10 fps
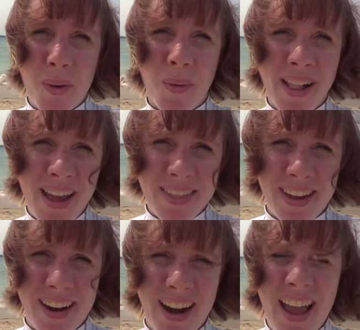Well, hi
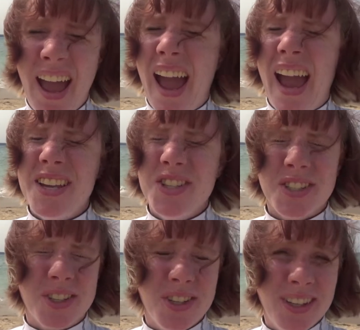there. I
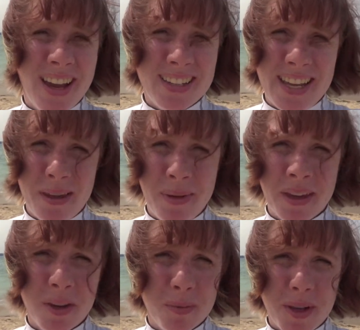just could not take
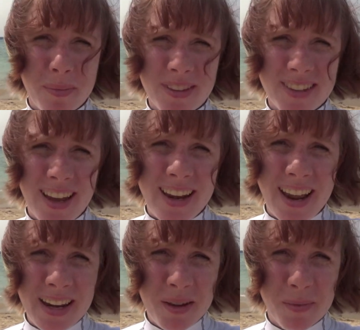being cooped up inside
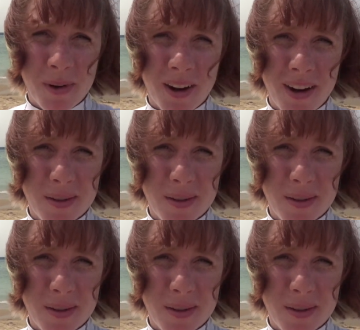anymore,